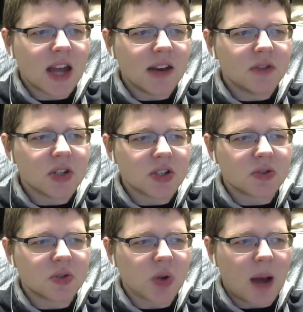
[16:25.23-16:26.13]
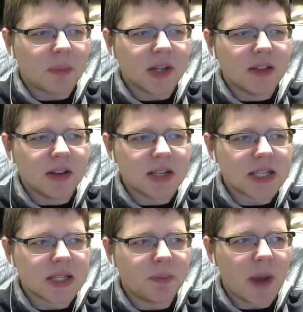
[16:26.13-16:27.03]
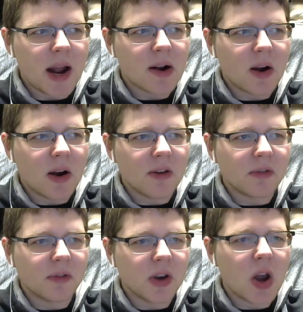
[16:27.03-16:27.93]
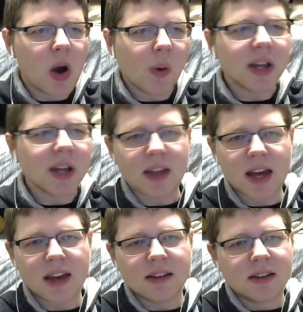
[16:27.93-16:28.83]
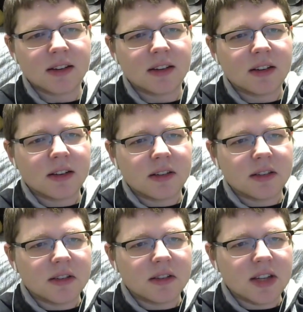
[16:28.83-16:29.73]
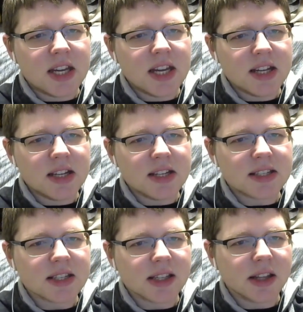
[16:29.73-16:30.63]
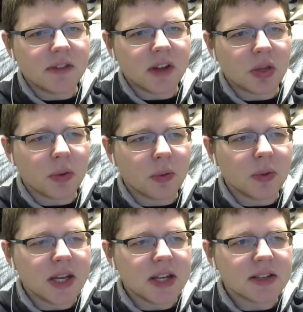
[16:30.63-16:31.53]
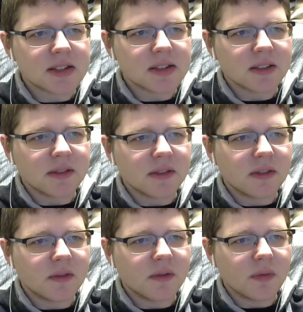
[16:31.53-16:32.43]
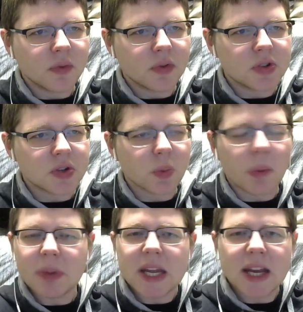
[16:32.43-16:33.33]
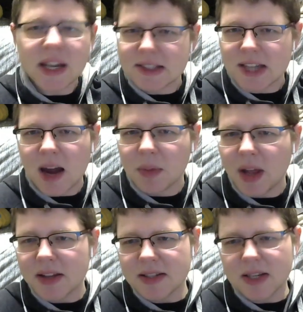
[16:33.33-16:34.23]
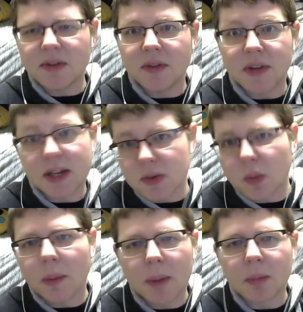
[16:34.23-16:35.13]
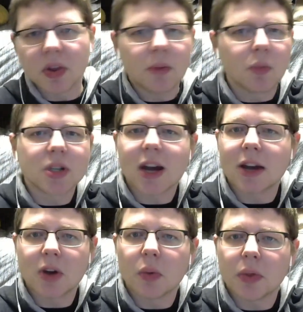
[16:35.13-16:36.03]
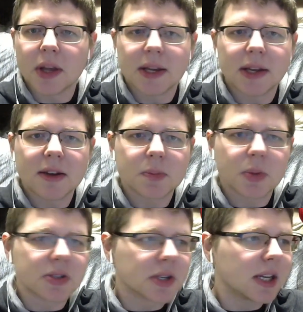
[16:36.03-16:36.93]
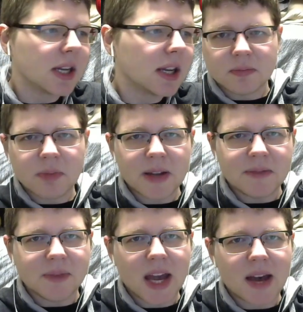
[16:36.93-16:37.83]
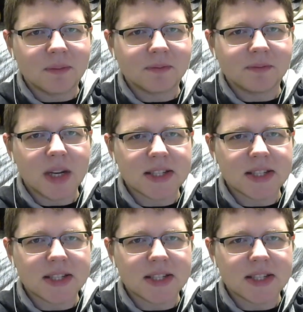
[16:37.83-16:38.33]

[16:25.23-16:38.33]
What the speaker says: just trapped in the despair of knowing that he's living through these just repeating timelines, even if he doesn't remember them, which I don't think he does personally. But yeah, it's